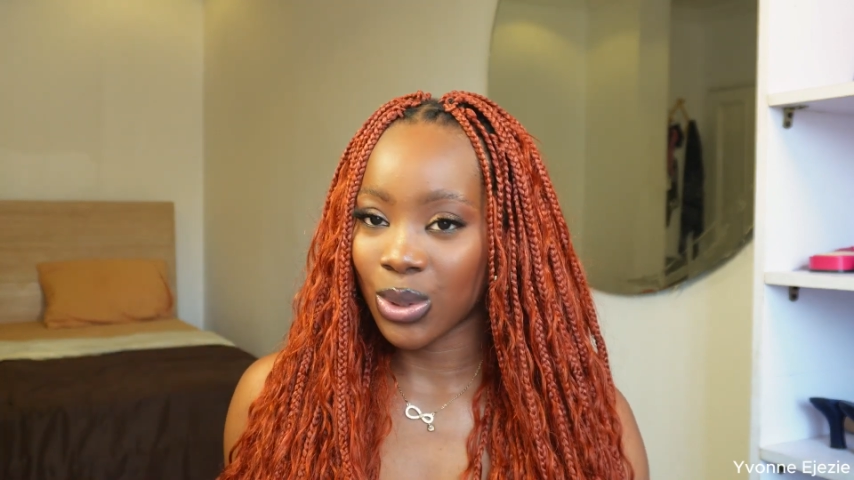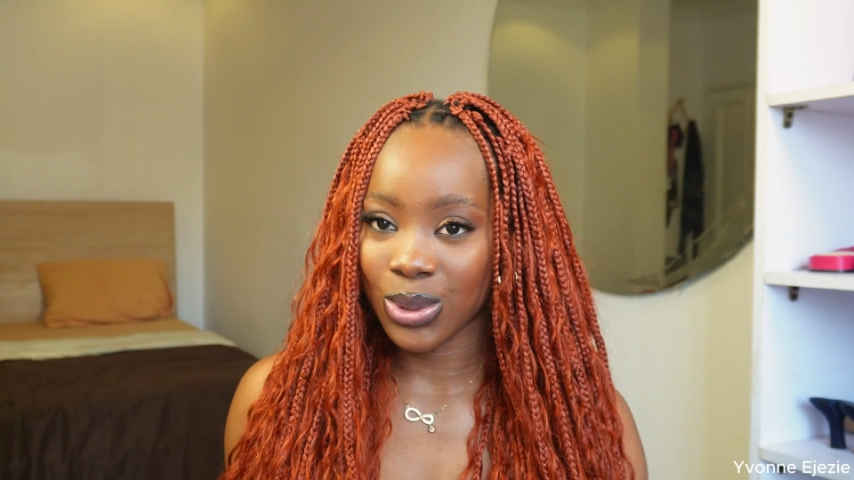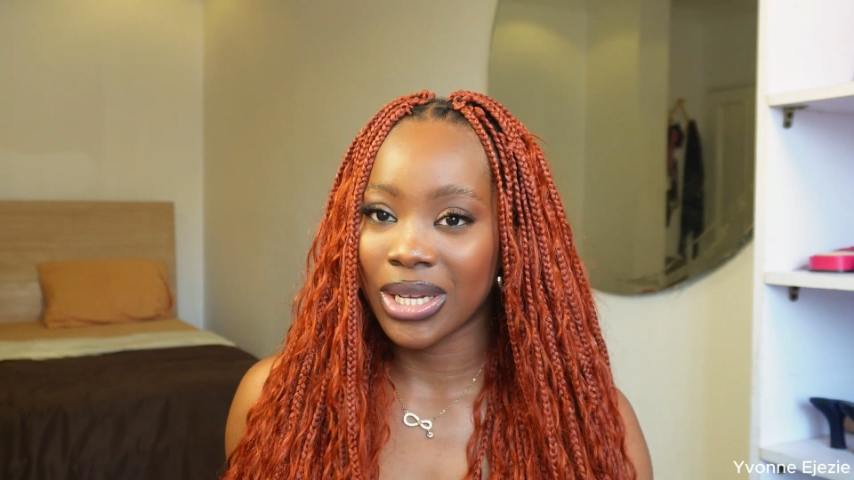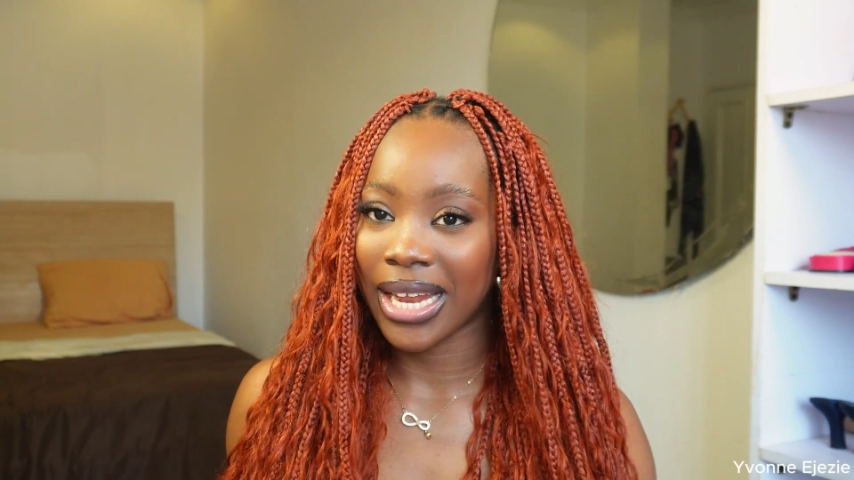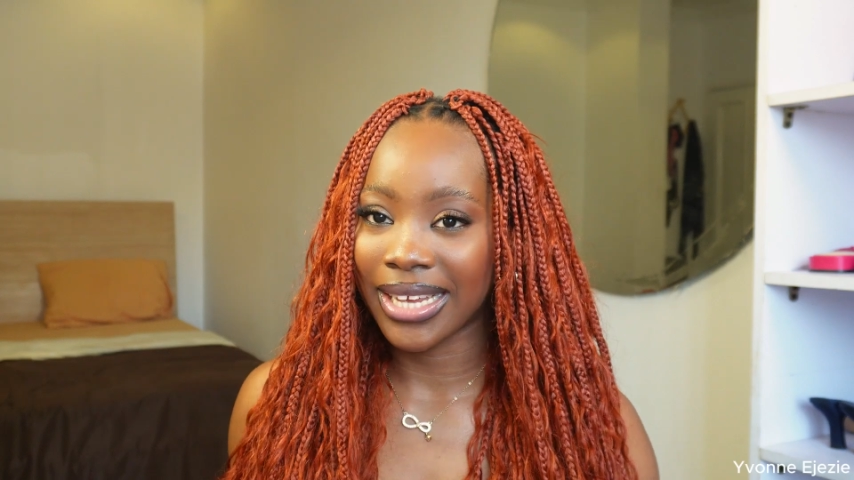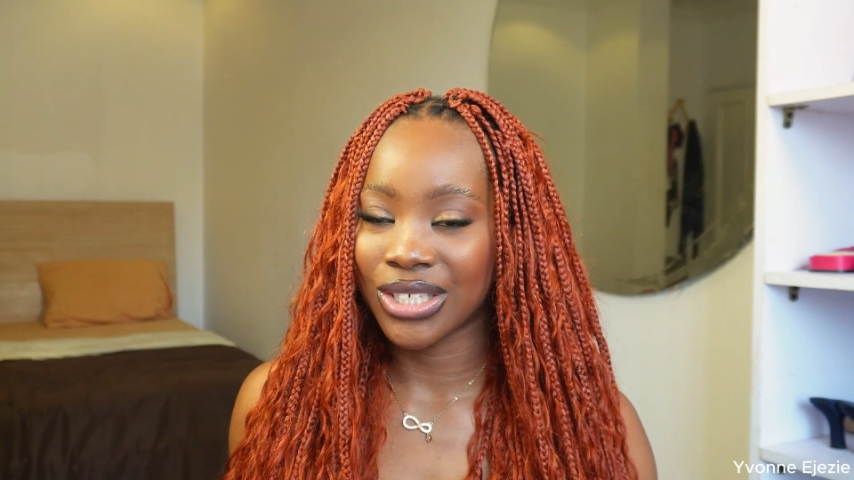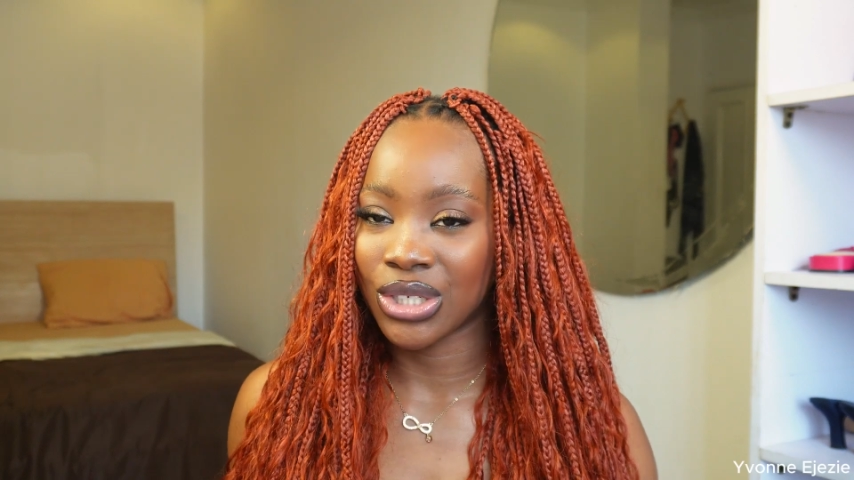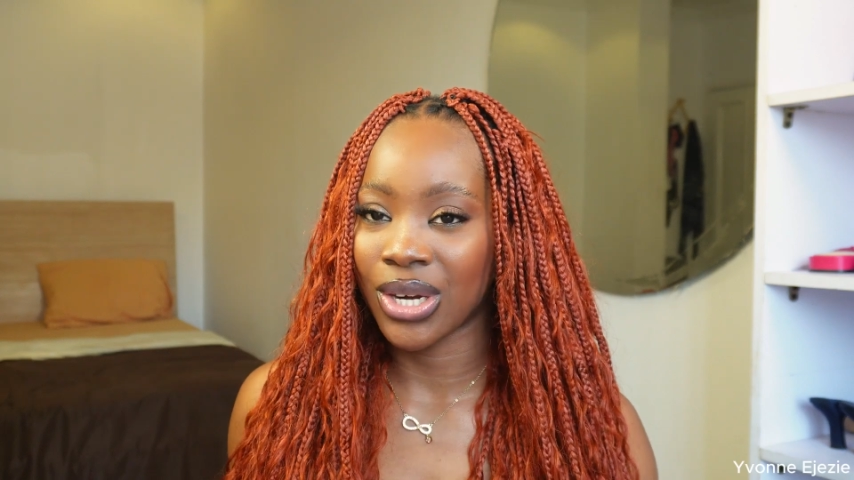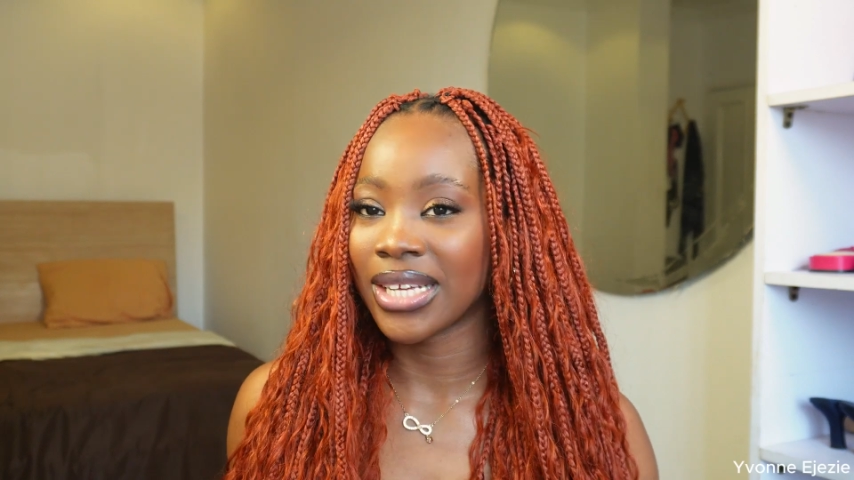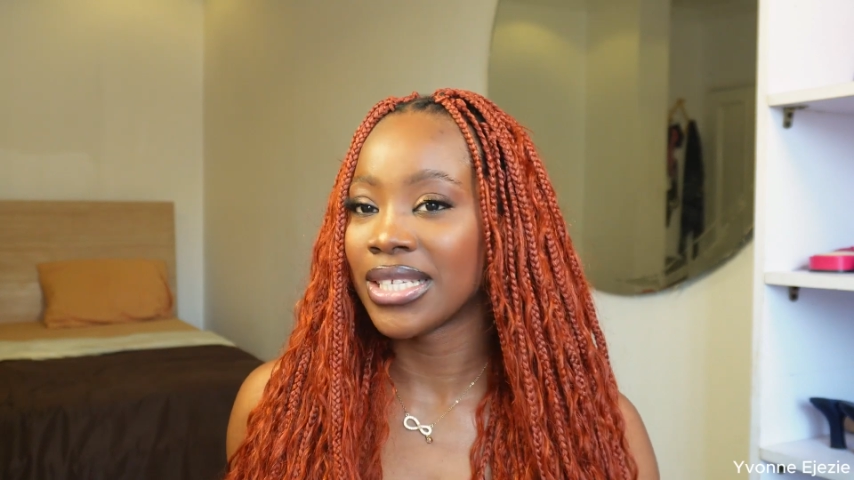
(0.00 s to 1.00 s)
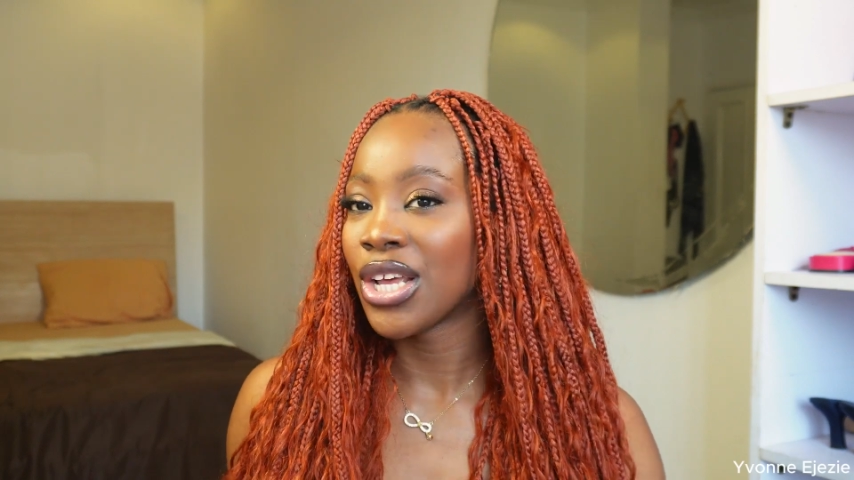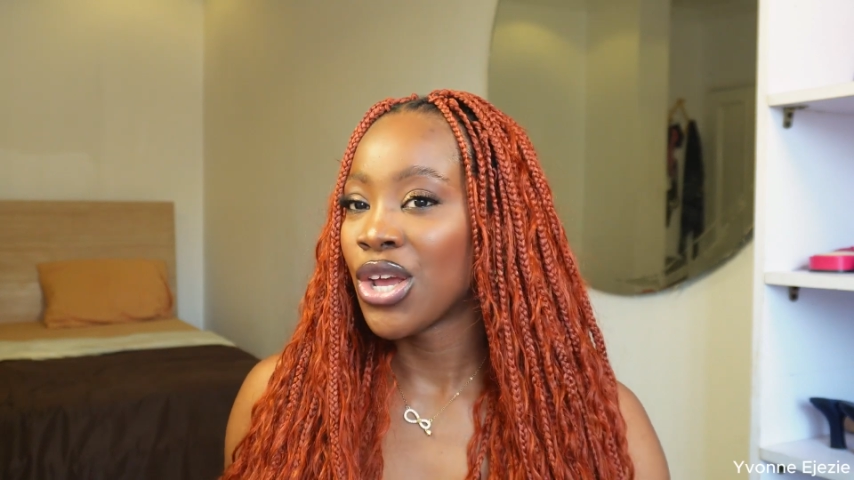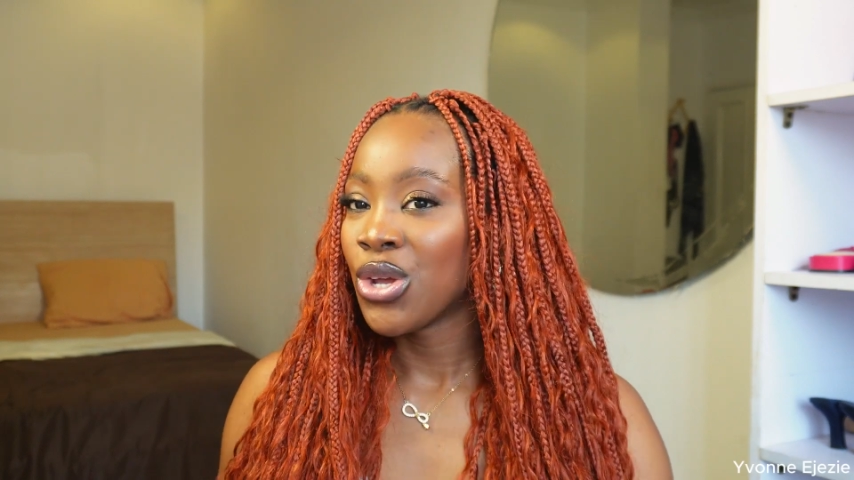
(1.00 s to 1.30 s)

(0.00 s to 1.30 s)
doesn't like stress.